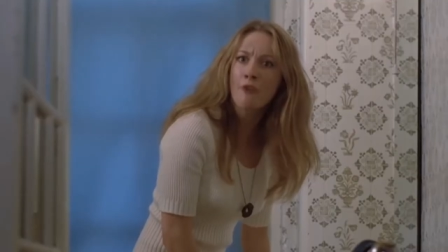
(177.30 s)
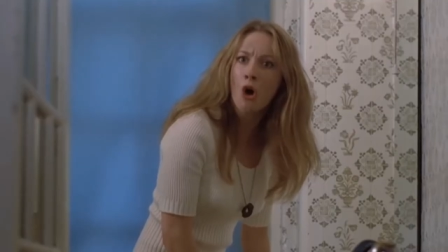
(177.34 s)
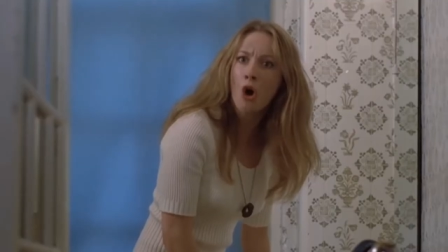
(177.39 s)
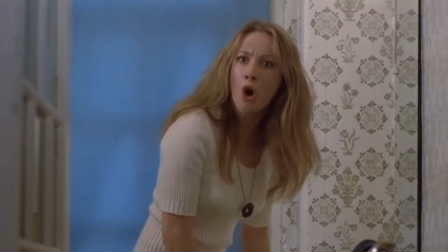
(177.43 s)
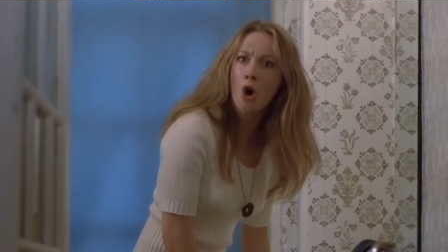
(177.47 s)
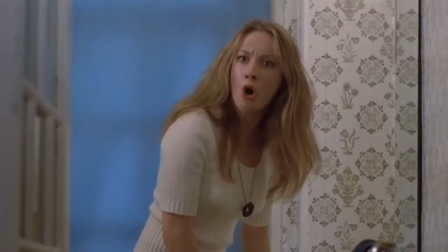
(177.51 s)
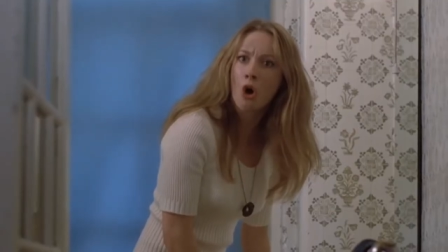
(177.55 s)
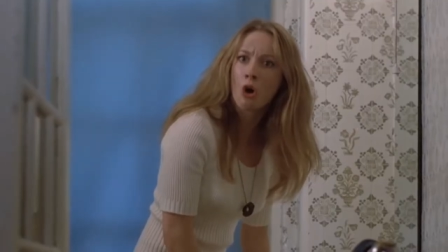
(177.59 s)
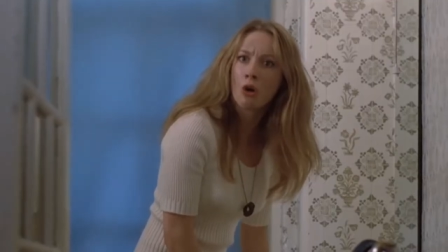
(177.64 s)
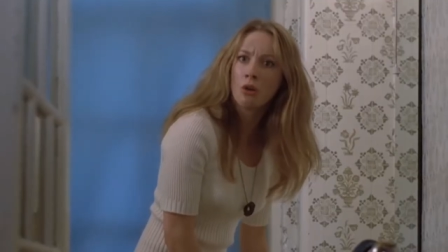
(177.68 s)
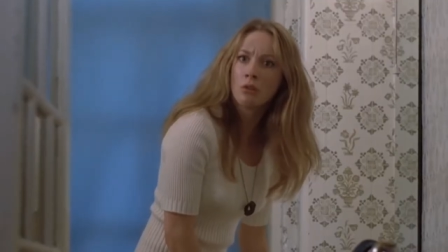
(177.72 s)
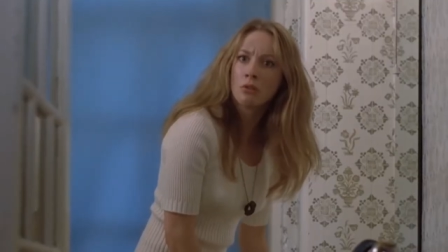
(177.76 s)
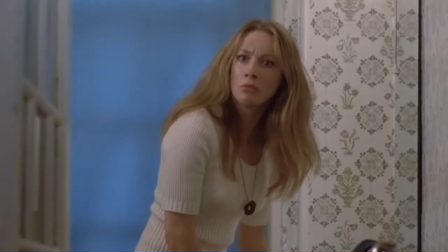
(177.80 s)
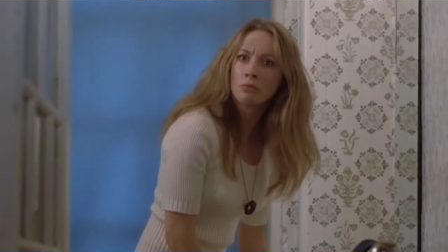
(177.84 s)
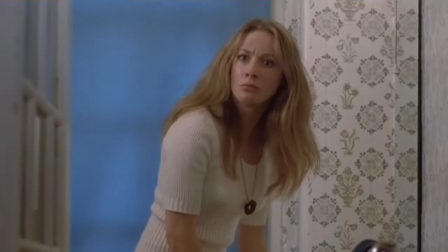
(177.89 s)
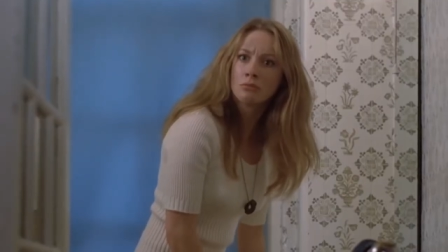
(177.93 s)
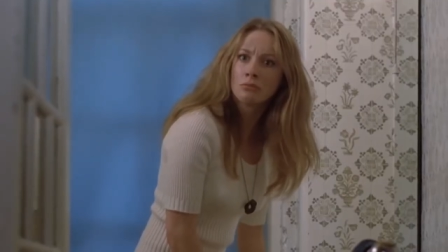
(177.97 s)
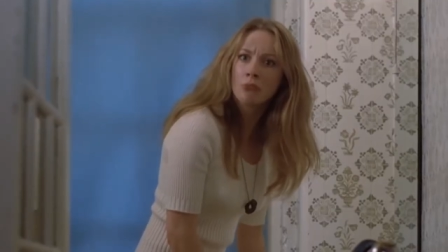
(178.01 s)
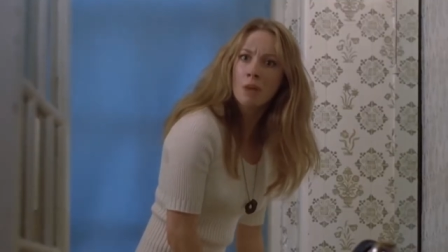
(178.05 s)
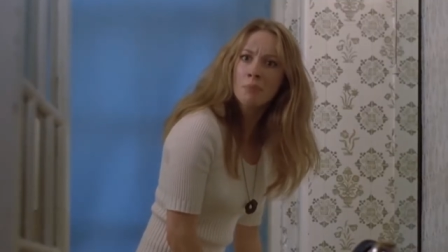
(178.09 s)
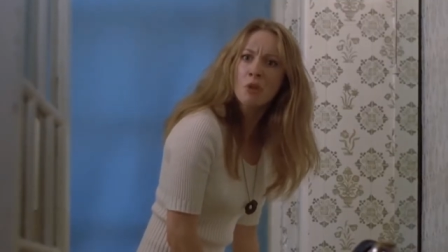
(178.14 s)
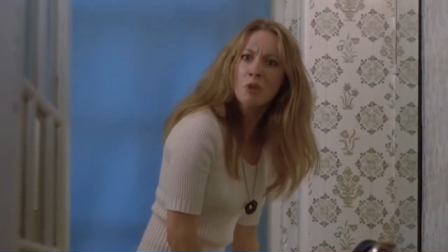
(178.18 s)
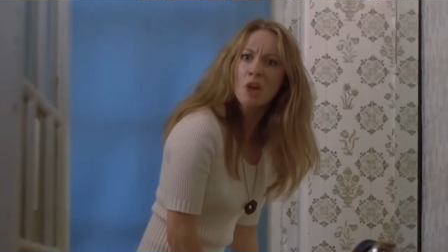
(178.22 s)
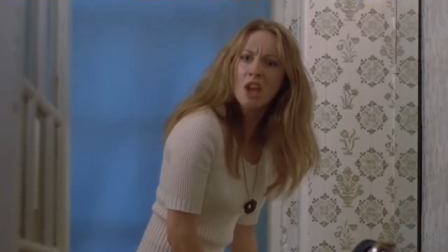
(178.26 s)
I have no
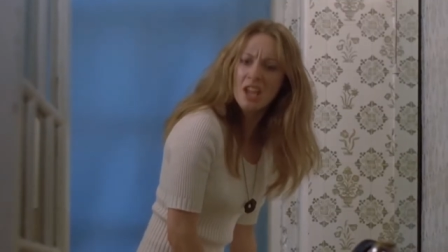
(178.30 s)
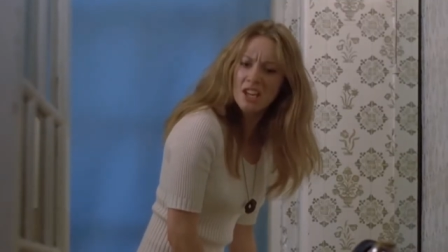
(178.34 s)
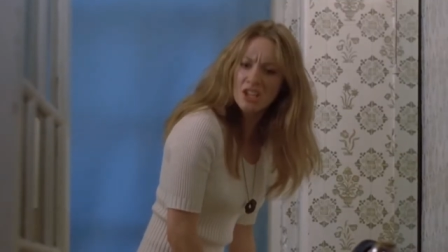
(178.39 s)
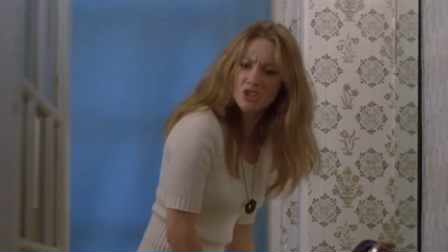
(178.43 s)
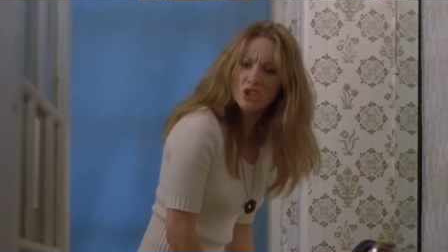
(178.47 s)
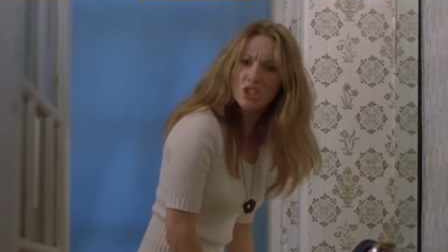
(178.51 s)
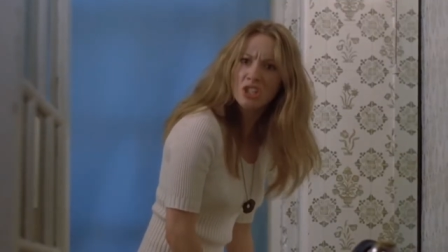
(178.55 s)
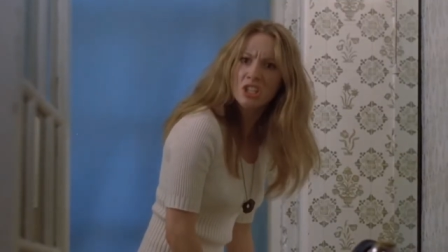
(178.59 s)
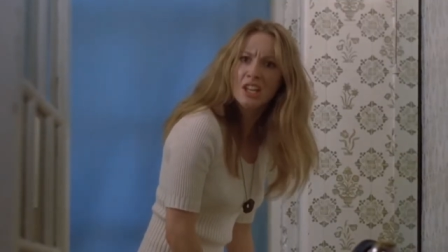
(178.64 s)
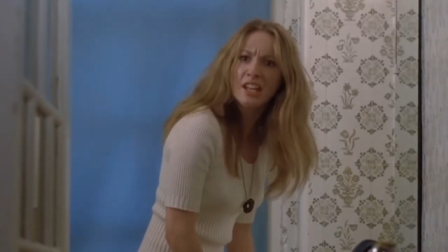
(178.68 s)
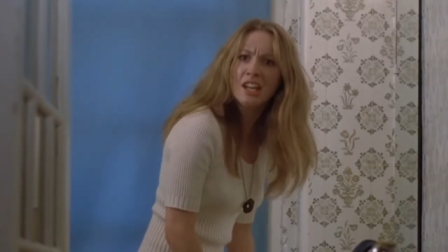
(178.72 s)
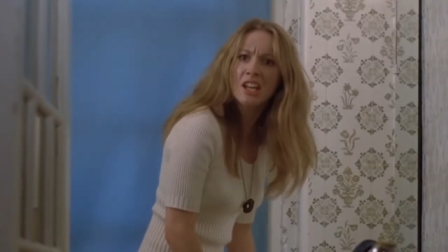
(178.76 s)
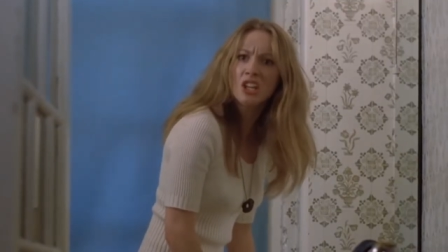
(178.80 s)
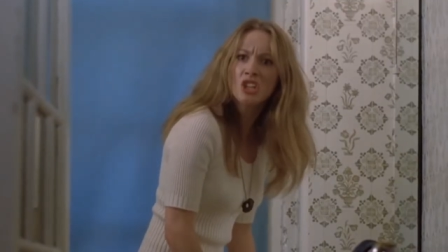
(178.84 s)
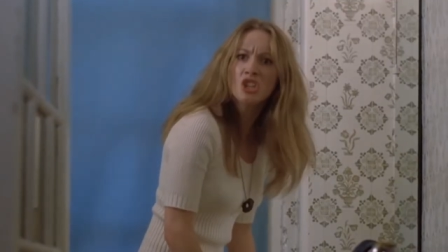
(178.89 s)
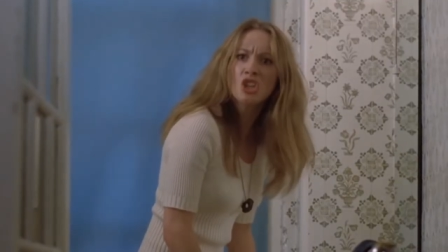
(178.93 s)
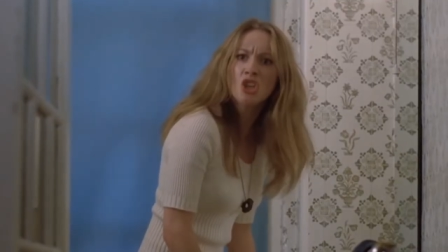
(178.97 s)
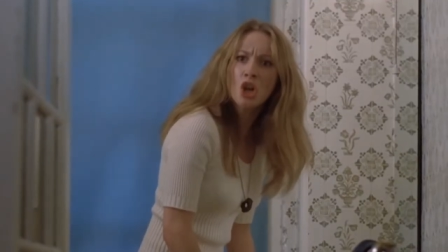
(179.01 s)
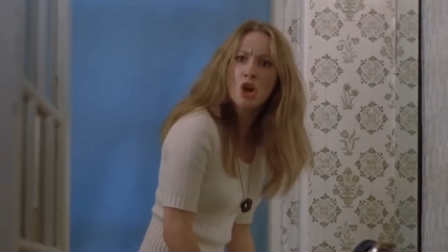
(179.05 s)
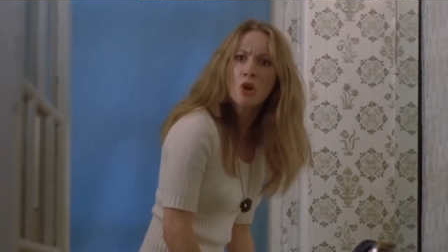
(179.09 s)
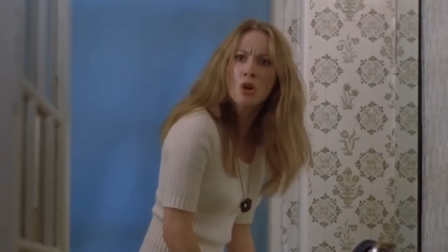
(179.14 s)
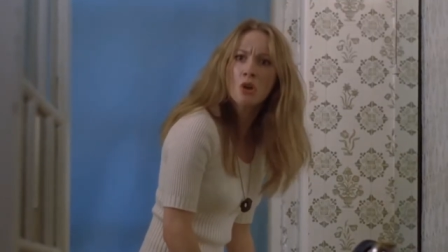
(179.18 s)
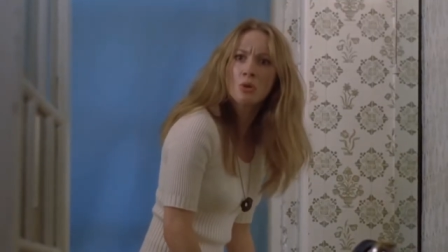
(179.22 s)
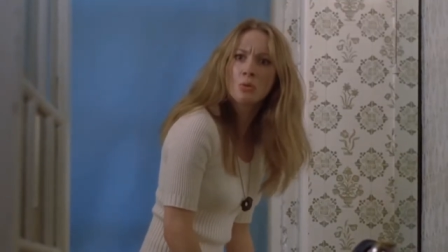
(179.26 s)
clue where you're going.
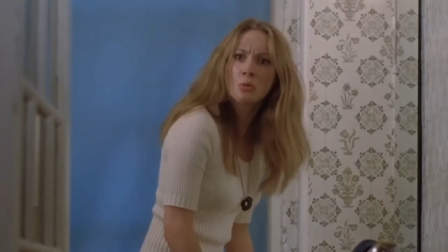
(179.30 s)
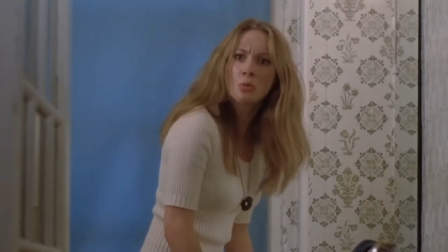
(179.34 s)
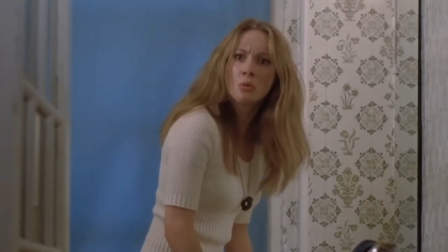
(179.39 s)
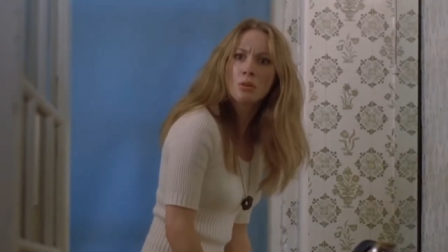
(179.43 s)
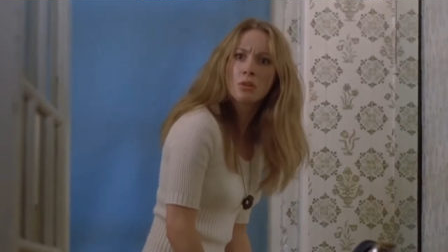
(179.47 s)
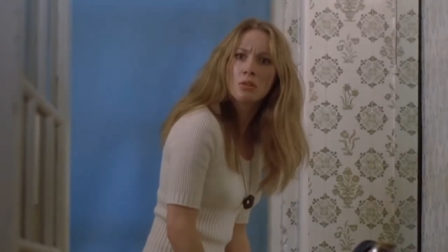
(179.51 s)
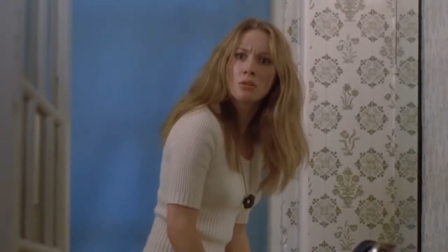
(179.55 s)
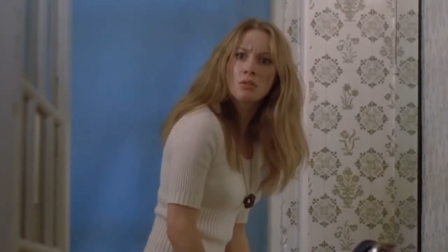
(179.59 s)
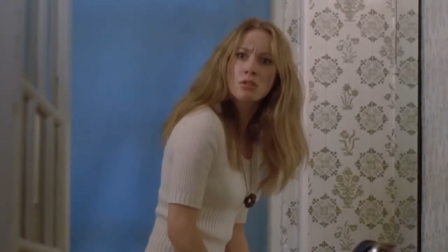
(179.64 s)
Where are you going